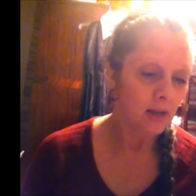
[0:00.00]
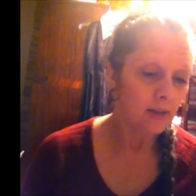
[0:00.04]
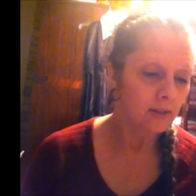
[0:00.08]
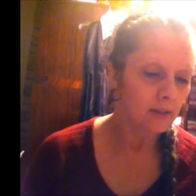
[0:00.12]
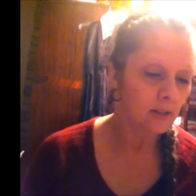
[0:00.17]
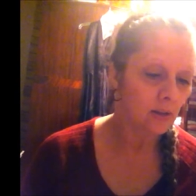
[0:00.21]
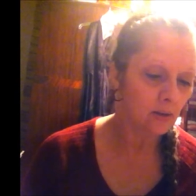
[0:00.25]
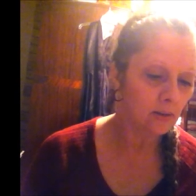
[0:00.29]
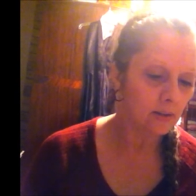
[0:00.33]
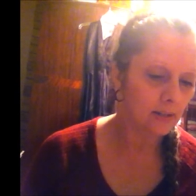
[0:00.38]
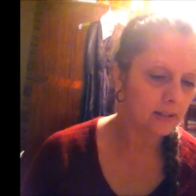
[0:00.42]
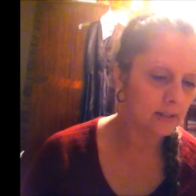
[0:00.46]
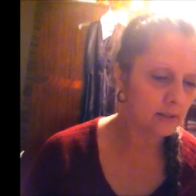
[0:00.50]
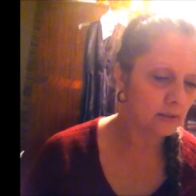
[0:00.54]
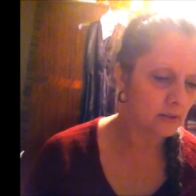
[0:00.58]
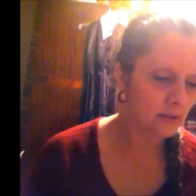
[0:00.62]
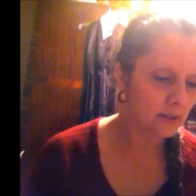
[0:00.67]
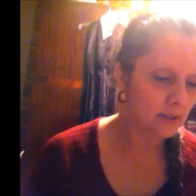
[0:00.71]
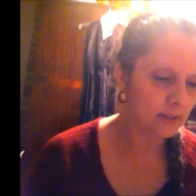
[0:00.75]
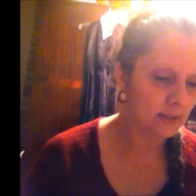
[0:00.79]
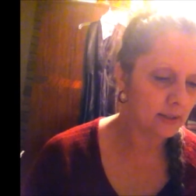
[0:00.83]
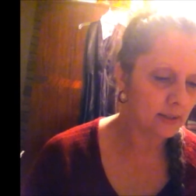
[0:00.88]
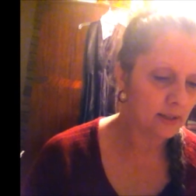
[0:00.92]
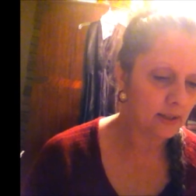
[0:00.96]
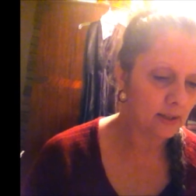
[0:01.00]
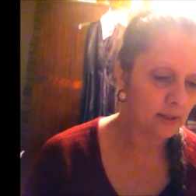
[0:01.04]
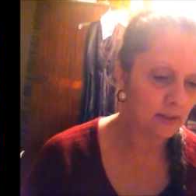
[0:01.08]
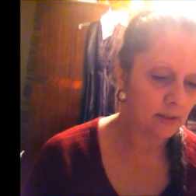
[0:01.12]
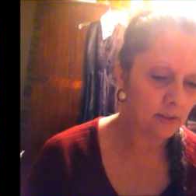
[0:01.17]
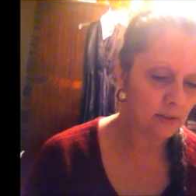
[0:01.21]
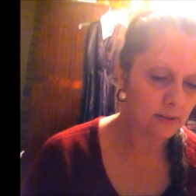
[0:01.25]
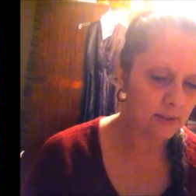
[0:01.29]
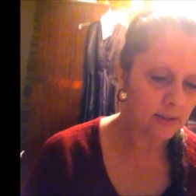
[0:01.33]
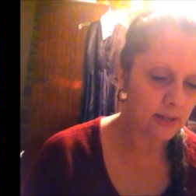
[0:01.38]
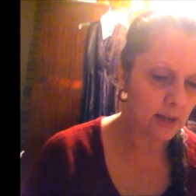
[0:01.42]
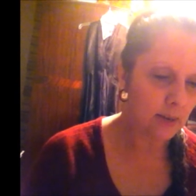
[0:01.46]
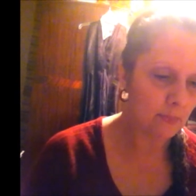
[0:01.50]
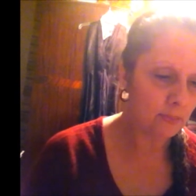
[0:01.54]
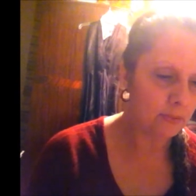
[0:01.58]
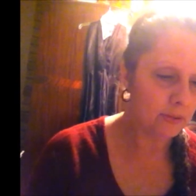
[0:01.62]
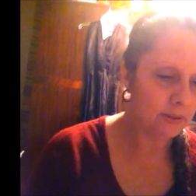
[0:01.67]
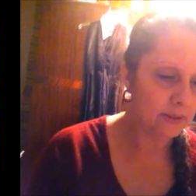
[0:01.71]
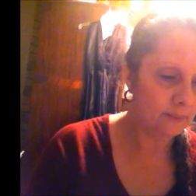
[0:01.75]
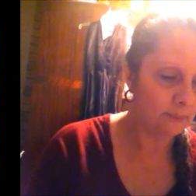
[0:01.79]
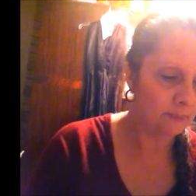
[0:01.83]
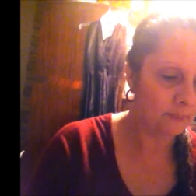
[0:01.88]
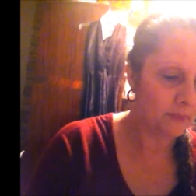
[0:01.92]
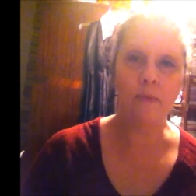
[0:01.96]
So let's look at the little
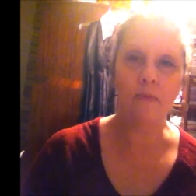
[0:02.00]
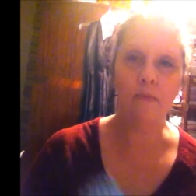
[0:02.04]
template.